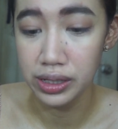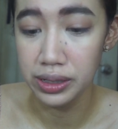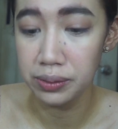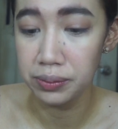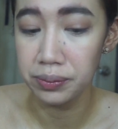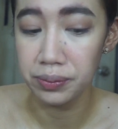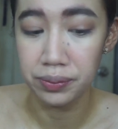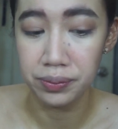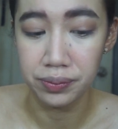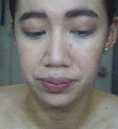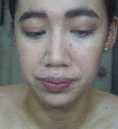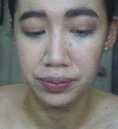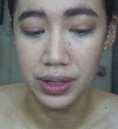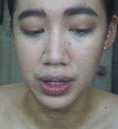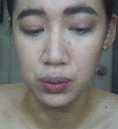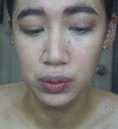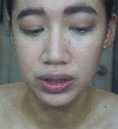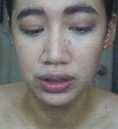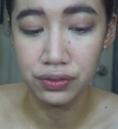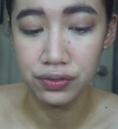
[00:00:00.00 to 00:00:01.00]
them.
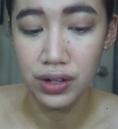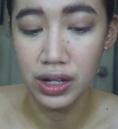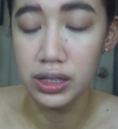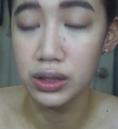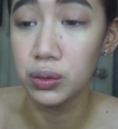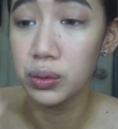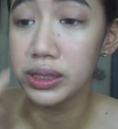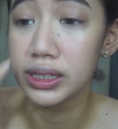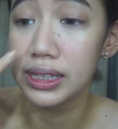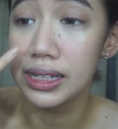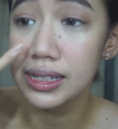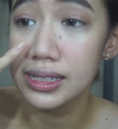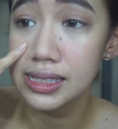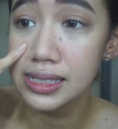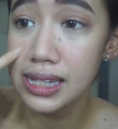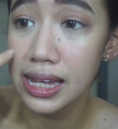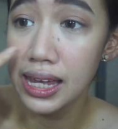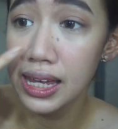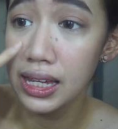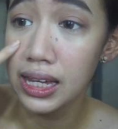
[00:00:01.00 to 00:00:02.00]
I will follow what they
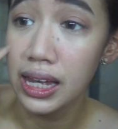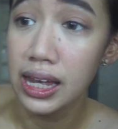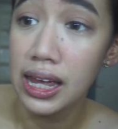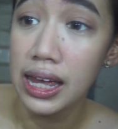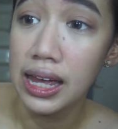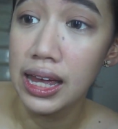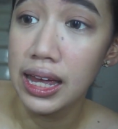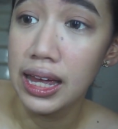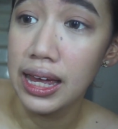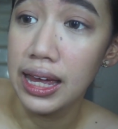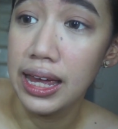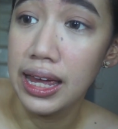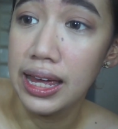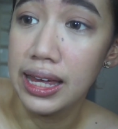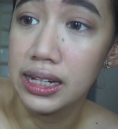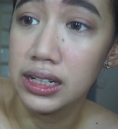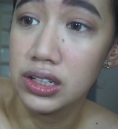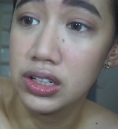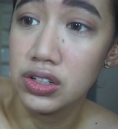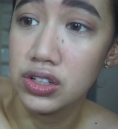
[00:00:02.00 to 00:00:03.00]
say
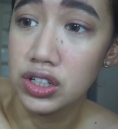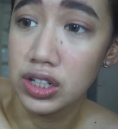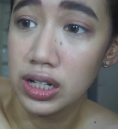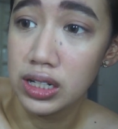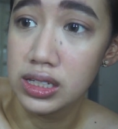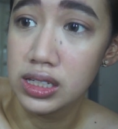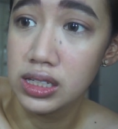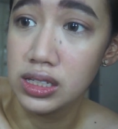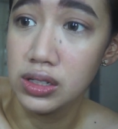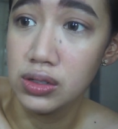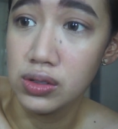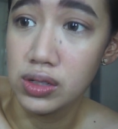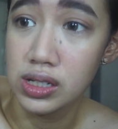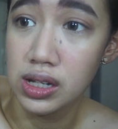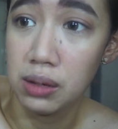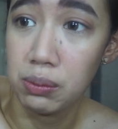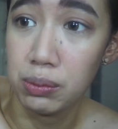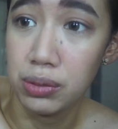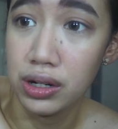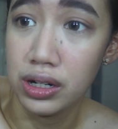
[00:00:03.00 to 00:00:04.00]
and just use
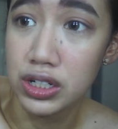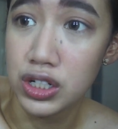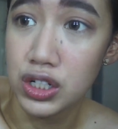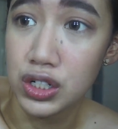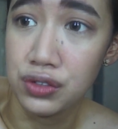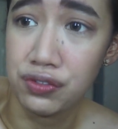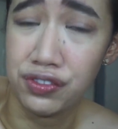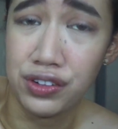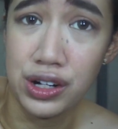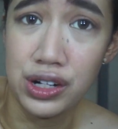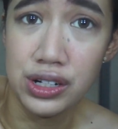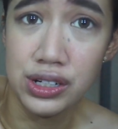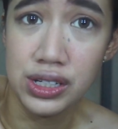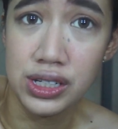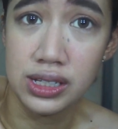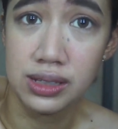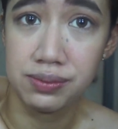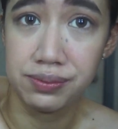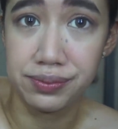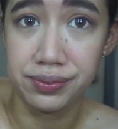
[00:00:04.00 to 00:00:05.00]
a brush
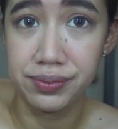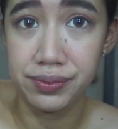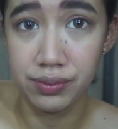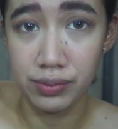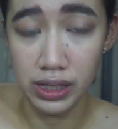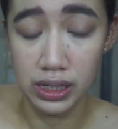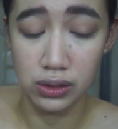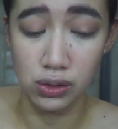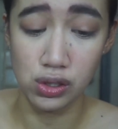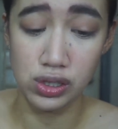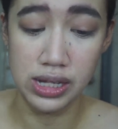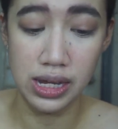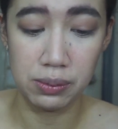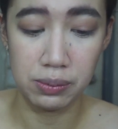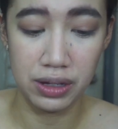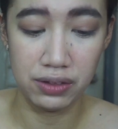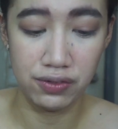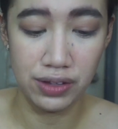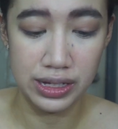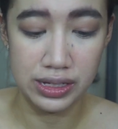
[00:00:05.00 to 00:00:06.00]
first to set
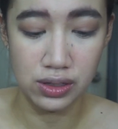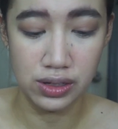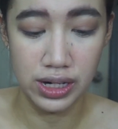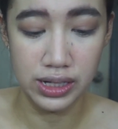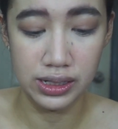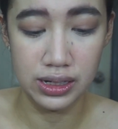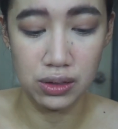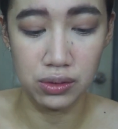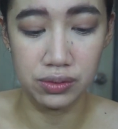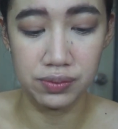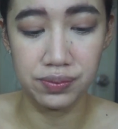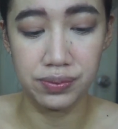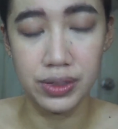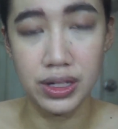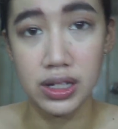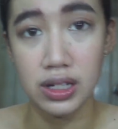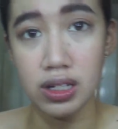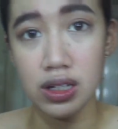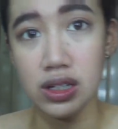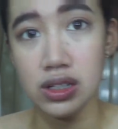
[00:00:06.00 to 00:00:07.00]
my face right now.
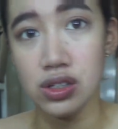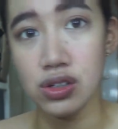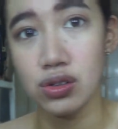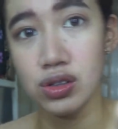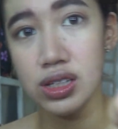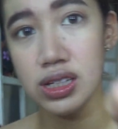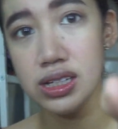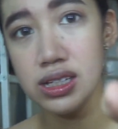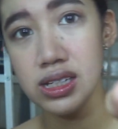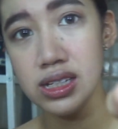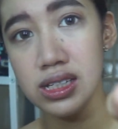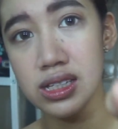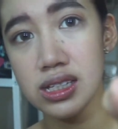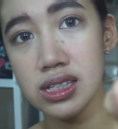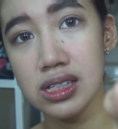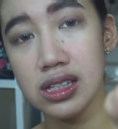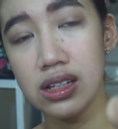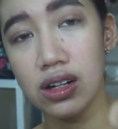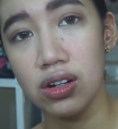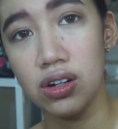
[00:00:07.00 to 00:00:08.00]
So this
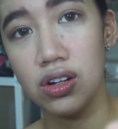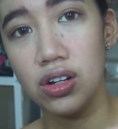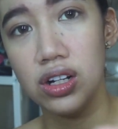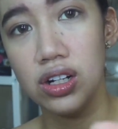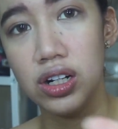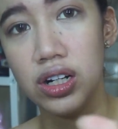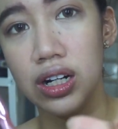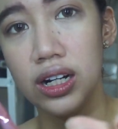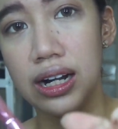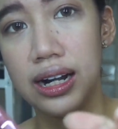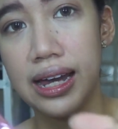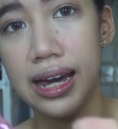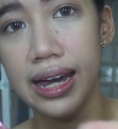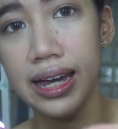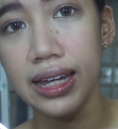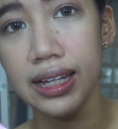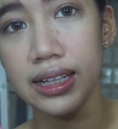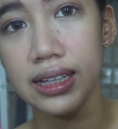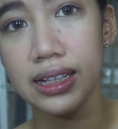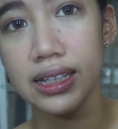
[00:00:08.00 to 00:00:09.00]
is the color
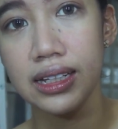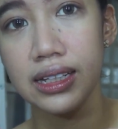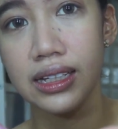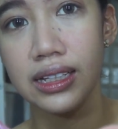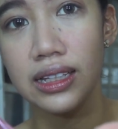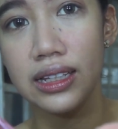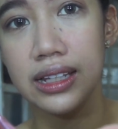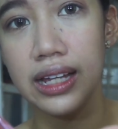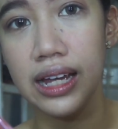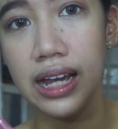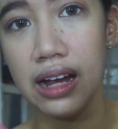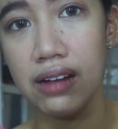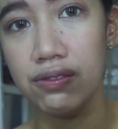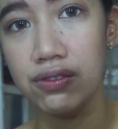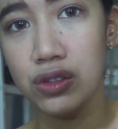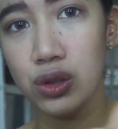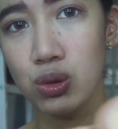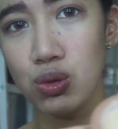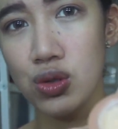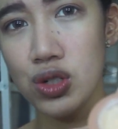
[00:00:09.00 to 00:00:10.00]
light. They have
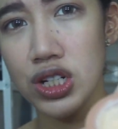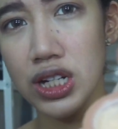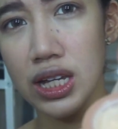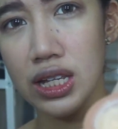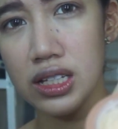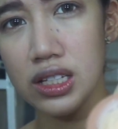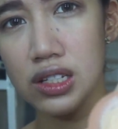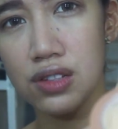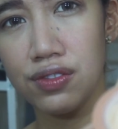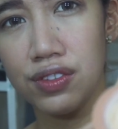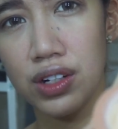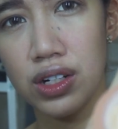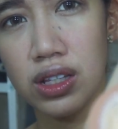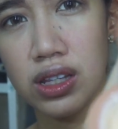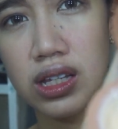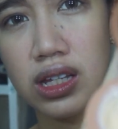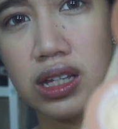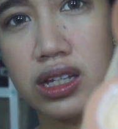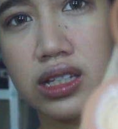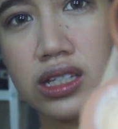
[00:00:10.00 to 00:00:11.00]
two shades for
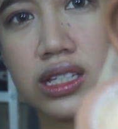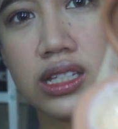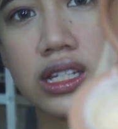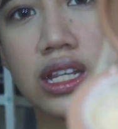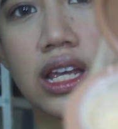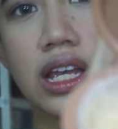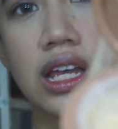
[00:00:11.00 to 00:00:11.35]
this.